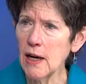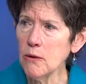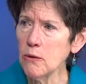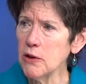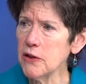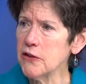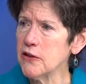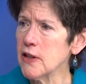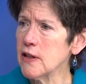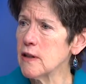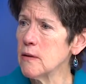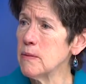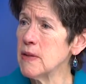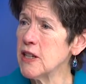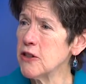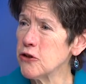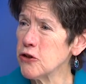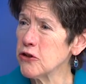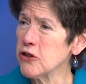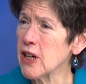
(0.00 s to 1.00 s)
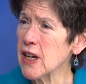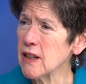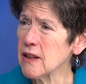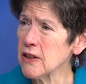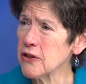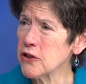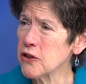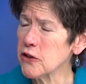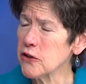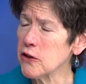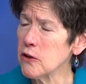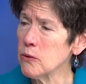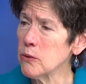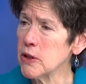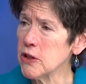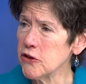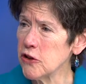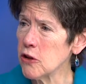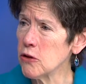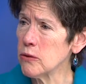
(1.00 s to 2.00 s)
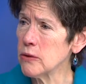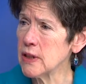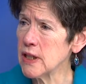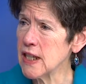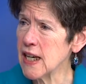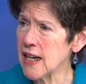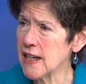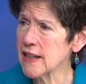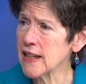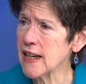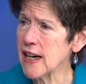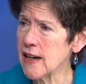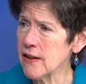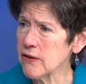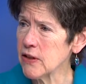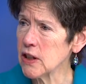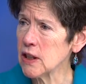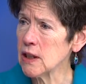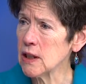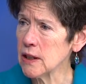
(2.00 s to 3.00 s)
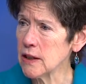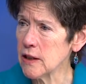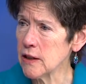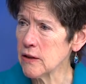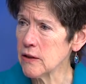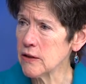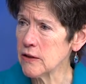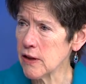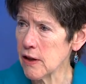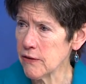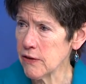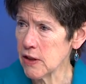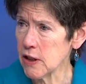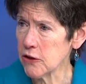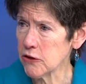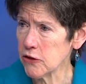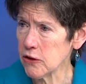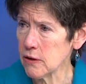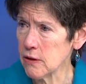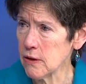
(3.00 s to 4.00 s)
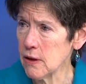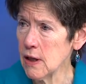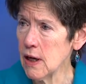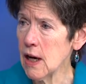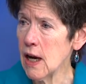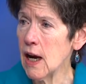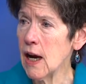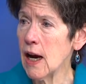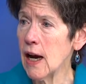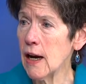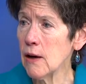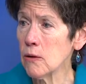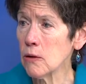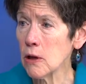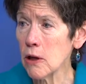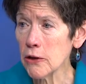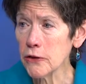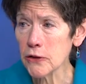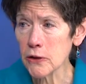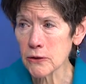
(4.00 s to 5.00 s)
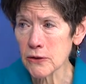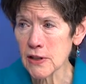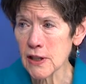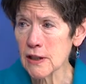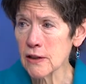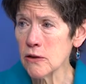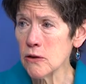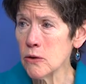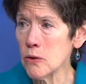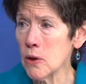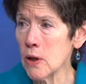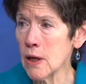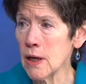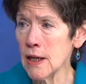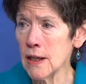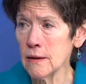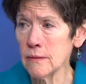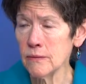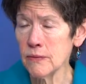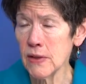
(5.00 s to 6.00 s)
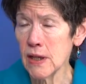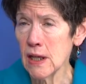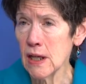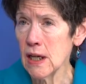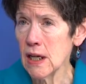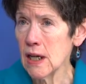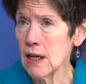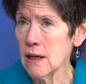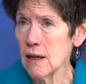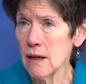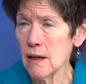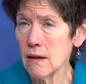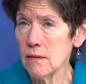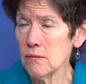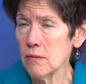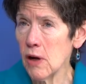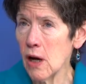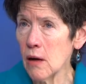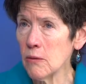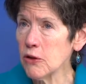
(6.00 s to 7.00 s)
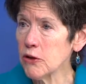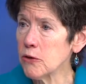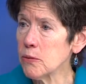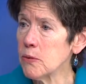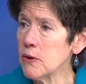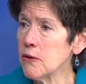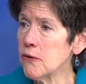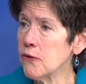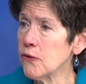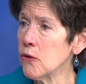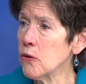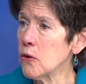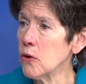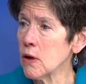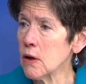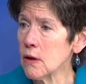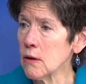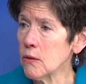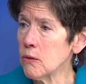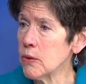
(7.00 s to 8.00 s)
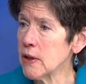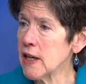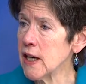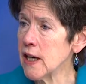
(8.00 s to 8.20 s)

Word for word: I would say the major challenge is that we don't yet have a clear definition. I will also tell you, on almost before we